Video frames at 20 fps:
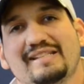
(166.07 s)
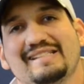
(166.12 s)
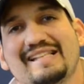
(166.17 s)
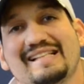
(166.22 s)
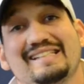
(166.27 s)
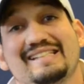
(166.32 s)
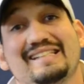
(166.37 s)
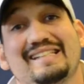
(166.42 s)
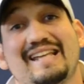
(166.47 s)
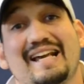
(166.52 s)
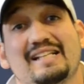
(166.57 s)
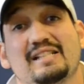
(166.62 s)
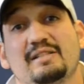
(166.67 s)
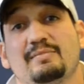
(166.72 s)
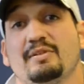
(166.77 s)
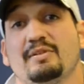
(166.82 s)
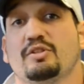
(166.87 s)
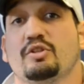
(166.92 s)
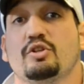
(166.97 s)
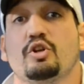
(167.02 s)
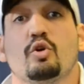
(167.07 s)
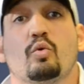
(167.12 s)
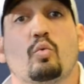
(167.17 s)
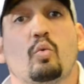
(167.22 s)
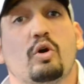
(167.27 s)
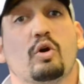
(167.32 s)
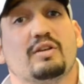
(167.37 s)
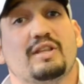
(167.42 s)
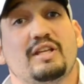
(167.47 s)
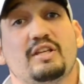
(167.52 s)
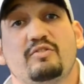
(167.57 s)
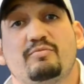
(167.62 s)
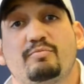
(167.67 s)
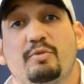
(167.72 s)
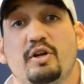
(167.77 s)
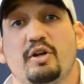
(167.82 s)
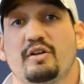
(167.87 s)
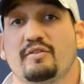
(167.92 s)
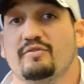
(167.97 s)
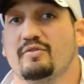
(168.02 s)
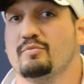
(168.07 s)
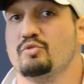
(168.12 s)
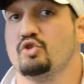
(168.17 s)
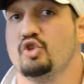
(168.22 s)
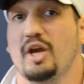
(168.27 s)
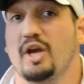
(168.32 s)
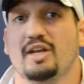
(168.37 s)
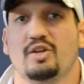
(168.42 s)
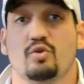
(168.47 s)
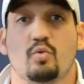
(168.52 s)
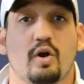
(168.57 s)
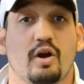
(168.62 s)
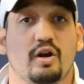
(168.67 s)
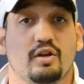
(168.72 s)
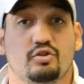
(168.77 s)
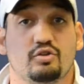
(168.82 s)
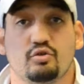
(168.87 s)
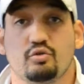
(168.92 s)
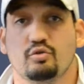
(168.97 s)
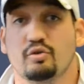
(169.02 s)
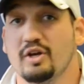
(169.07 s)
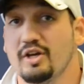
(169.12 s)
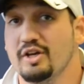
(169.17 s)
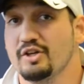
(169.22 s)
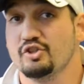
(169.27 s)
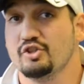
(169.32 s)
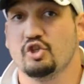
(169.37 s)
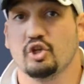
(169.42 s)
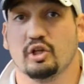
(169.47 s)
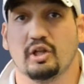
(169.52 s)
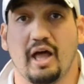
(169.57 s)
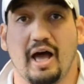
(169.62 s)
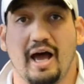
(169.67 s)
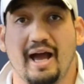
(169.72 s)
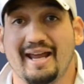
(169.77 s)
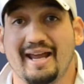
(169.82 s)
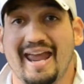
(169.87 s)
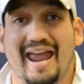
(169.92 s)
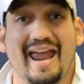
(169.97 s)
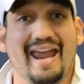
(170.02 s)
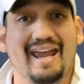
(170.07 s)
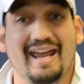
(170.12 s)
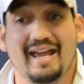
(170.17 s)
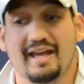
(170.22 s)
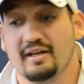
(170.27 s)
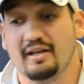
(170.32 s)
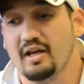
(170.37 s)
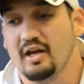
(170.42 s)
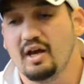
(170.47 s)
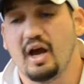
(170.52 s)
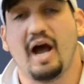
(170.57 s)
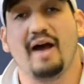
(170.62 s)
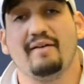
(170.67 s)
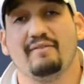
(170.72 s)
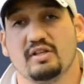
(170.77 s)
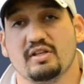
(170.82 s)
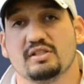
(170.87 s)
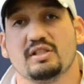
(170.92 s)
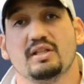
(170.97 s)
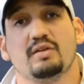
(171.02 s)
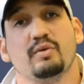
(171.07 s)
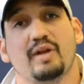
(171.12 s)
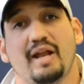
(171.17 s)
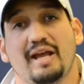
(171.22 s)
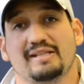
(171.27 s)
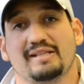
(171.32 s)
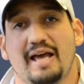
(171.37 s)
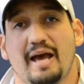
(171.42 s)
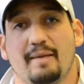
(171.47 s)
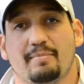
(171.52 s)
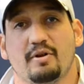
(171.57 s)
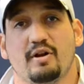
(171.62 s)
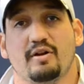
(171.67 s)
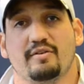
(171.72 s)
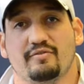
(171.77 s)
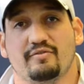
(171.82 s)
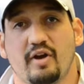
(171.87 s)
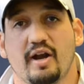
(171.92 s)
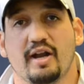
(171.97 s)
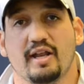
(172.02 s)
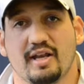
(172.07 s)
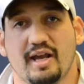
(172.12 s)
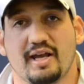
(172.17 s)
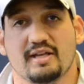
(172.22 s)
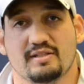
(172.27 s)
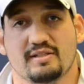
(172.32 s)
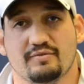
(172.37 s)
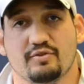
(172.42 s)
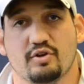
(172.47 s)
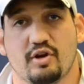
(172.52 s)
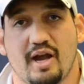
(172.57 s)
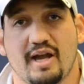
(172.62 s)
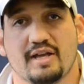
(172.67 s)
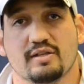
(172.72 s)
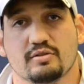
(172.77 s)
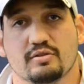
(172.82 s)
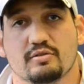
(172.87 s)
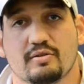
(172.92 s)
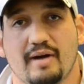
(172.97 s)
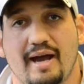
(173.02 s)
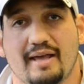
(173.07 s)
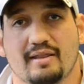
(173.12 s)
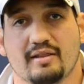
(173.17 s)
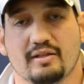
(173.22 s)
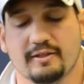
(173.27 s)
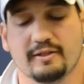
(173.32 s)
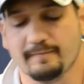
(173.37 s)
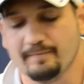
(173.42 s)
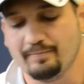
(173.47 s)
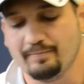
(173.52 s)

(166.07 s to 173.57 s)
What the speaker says: That's a testament to your work that you've put in from January to July, and obviously what has happened on Friday nights if you're a high school athlete.